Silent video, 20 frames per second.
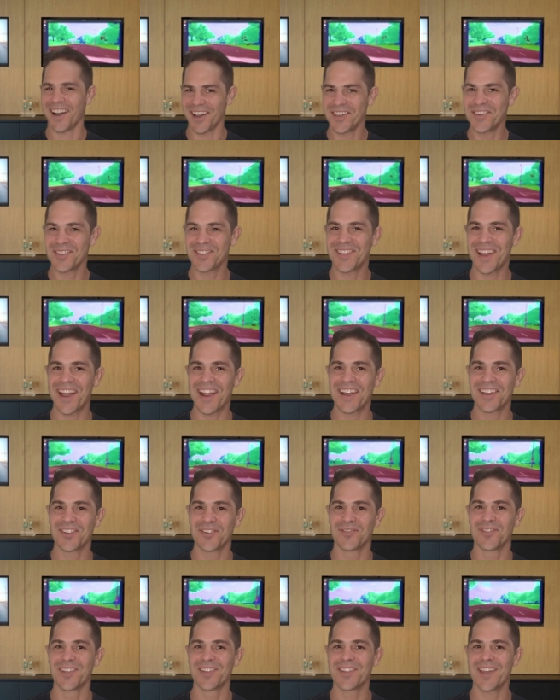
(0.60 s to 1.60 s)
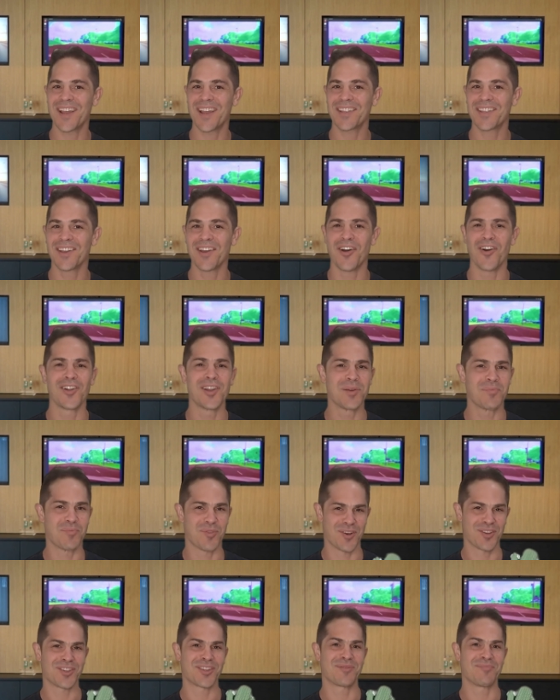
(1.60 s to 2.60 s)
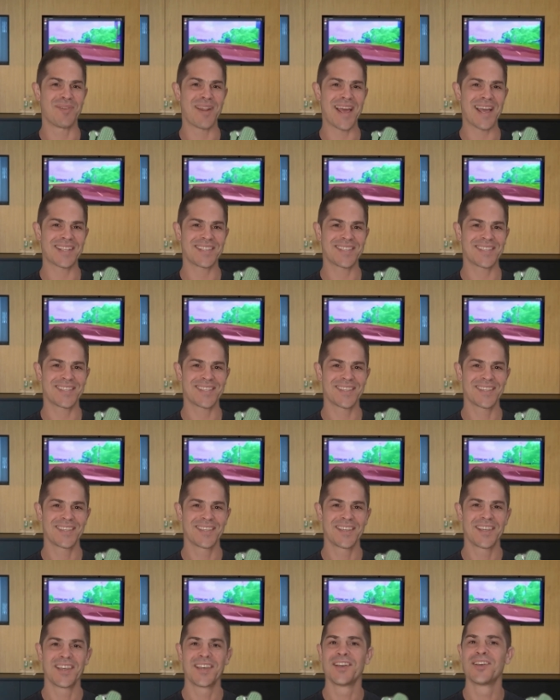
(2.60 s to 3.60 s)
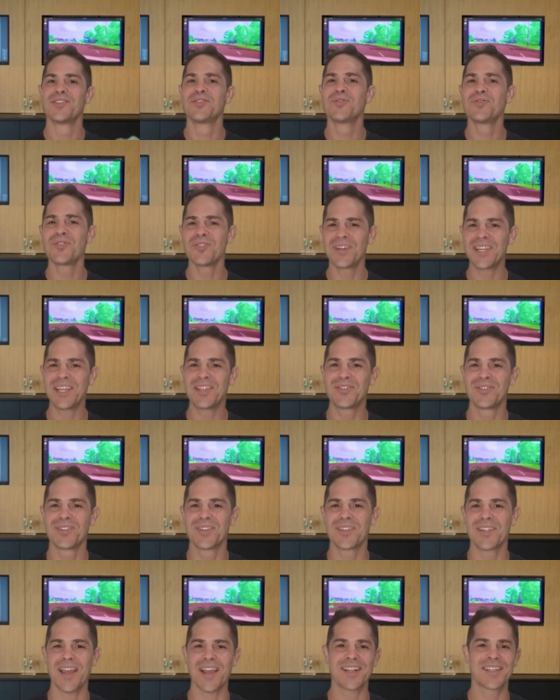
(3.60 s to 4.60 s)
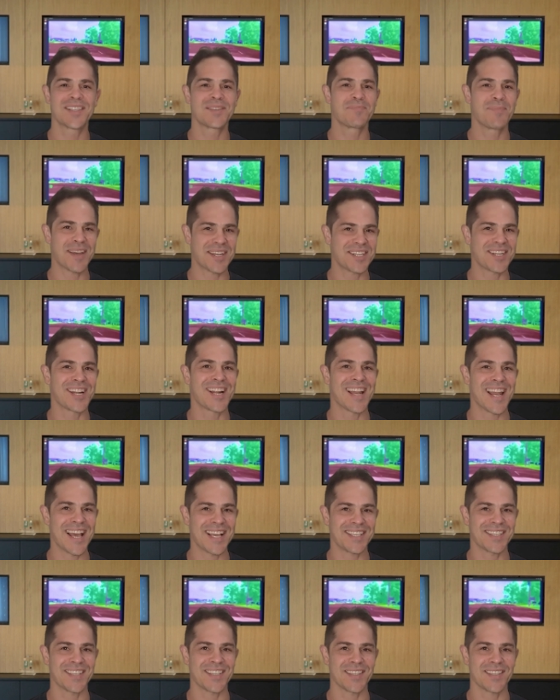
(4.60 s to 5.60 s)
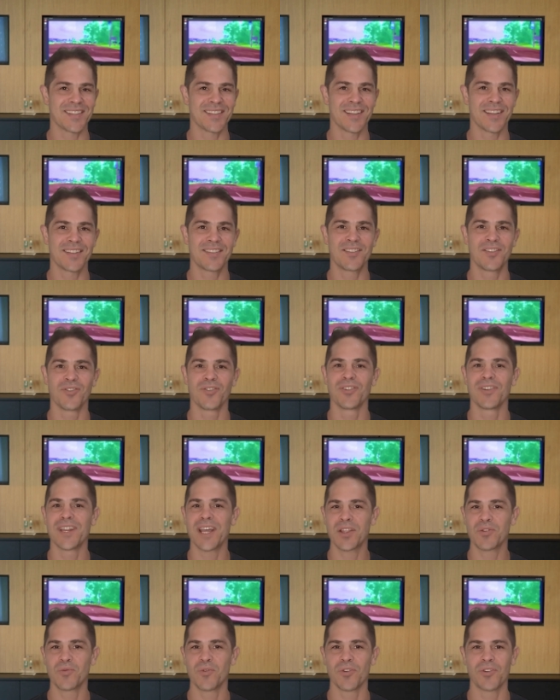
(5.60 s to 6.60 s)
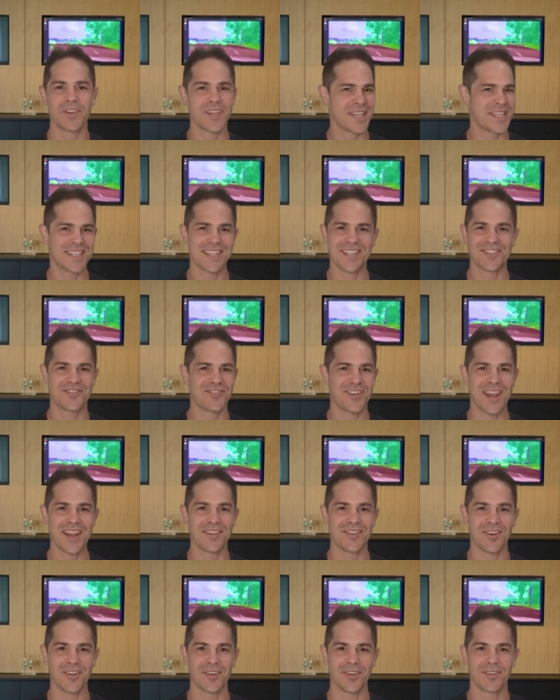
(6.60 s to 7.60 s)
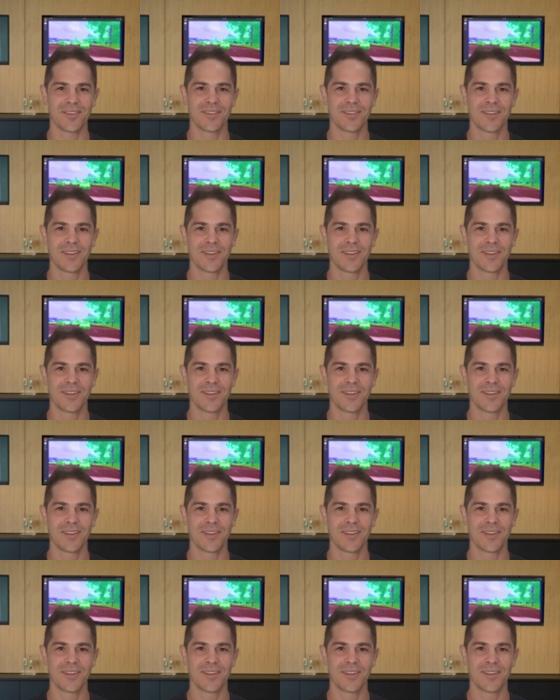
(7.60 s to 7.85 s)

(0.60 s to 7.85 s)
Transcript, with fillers: Are you tired of detecting only potted plants? Do you need to detect special classes that your network isn't trained on?